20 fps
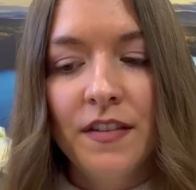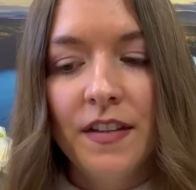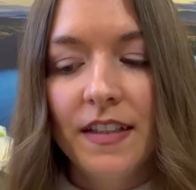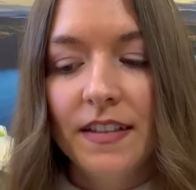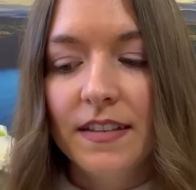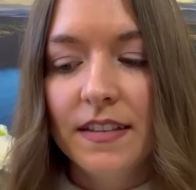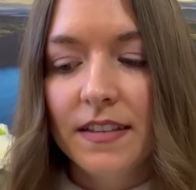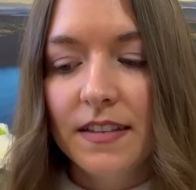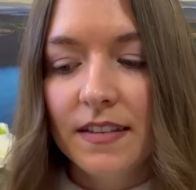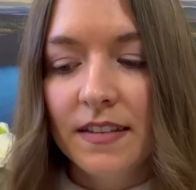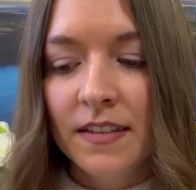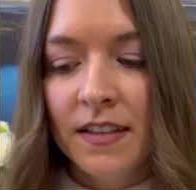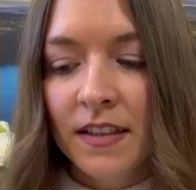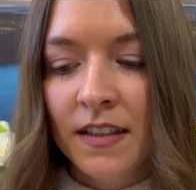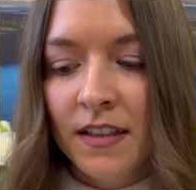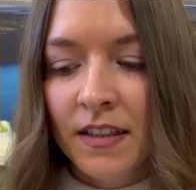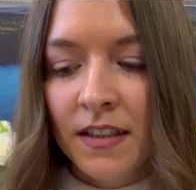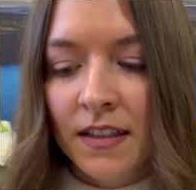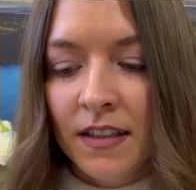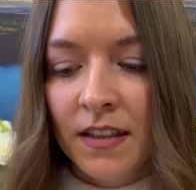This is
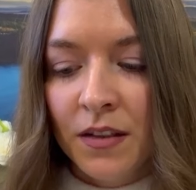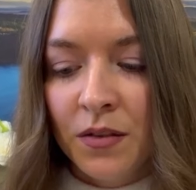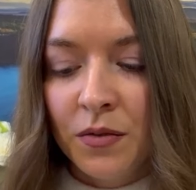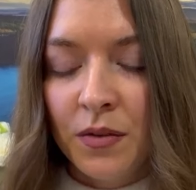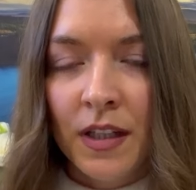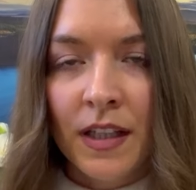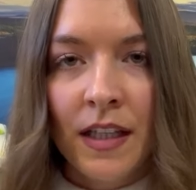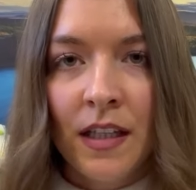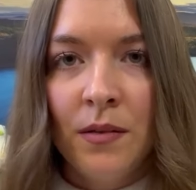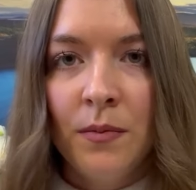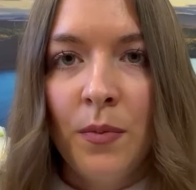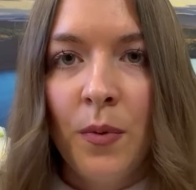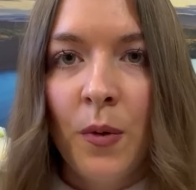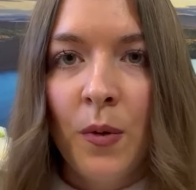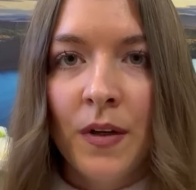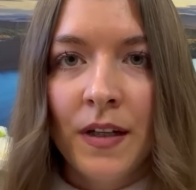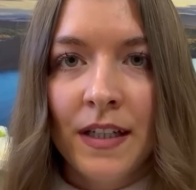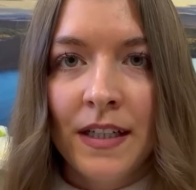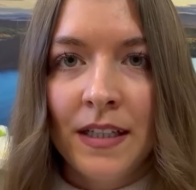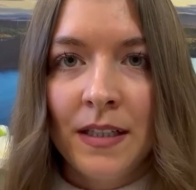really
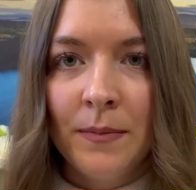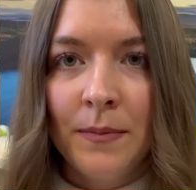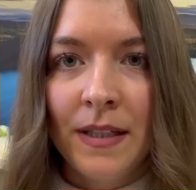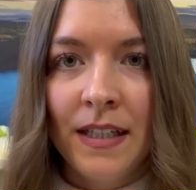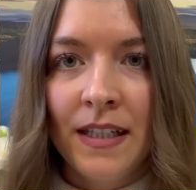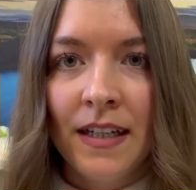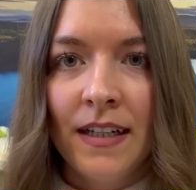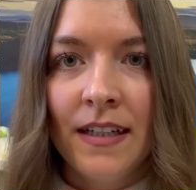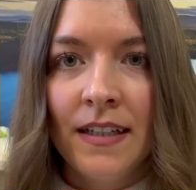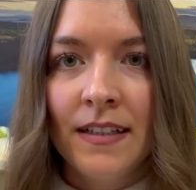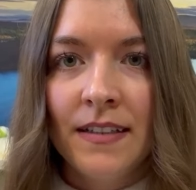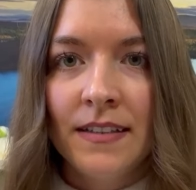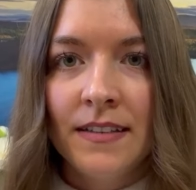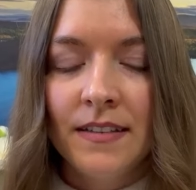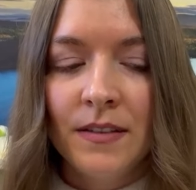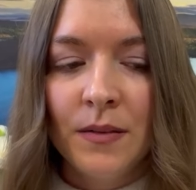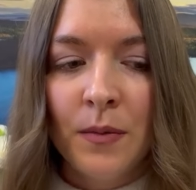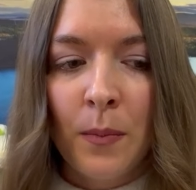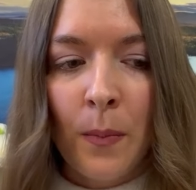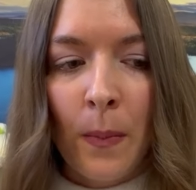important
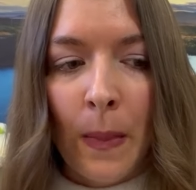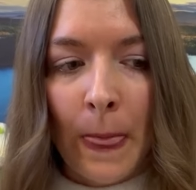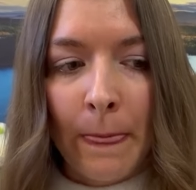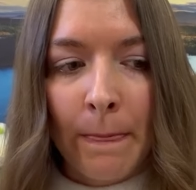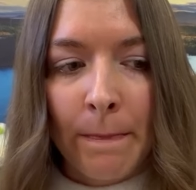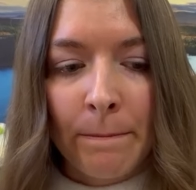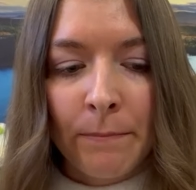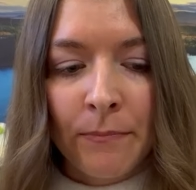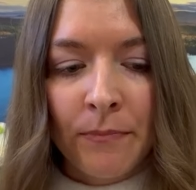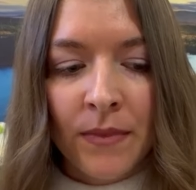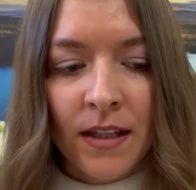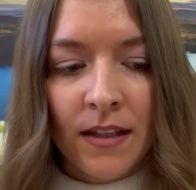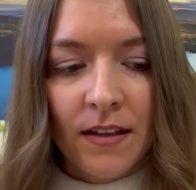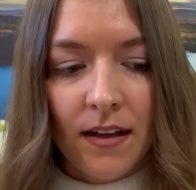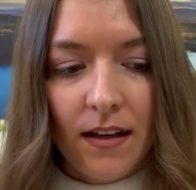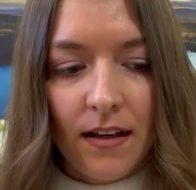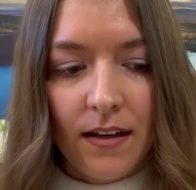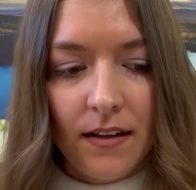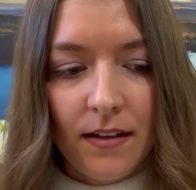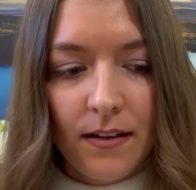because
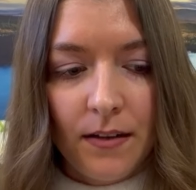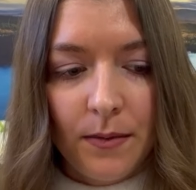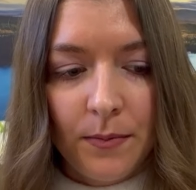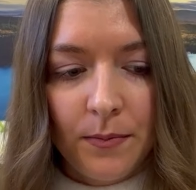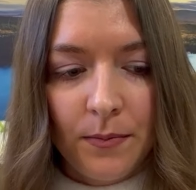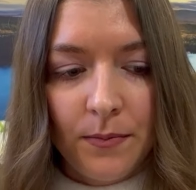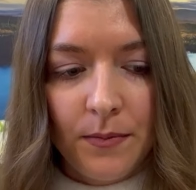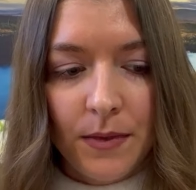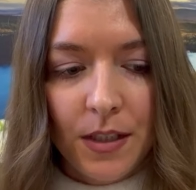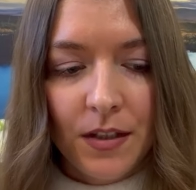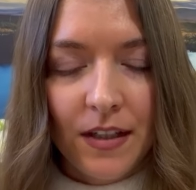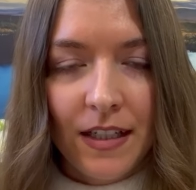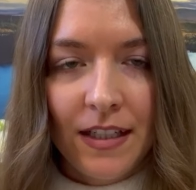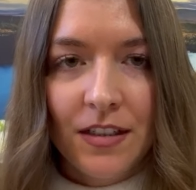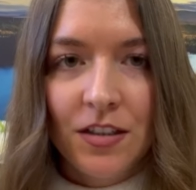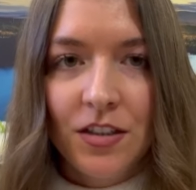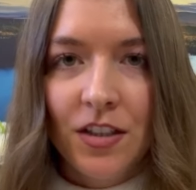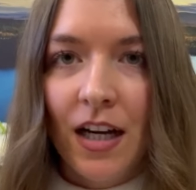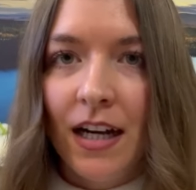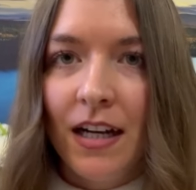your inner
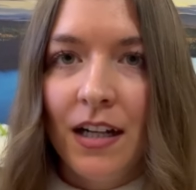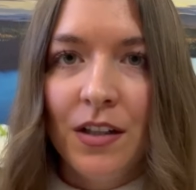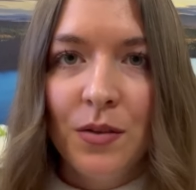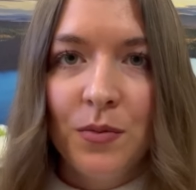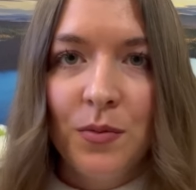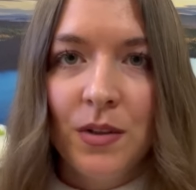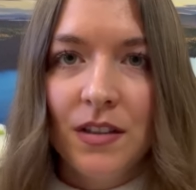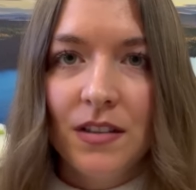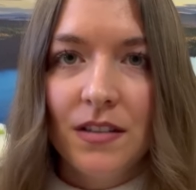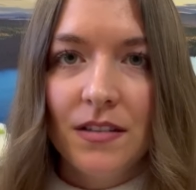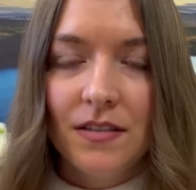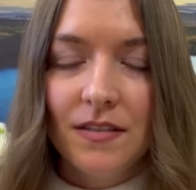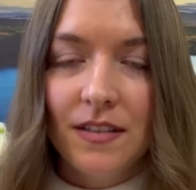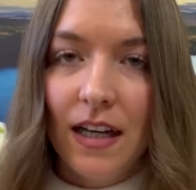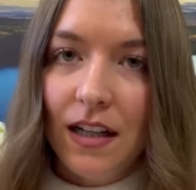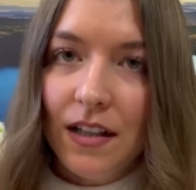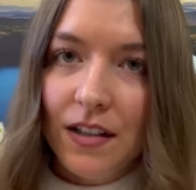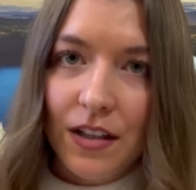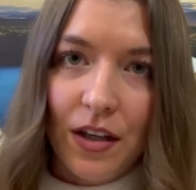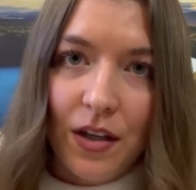child will
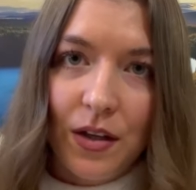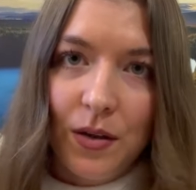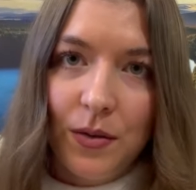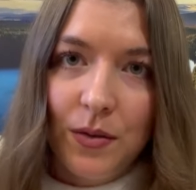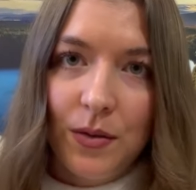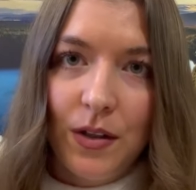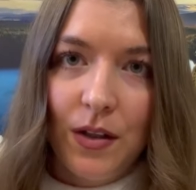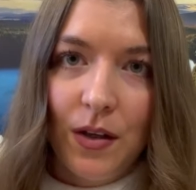tell you, you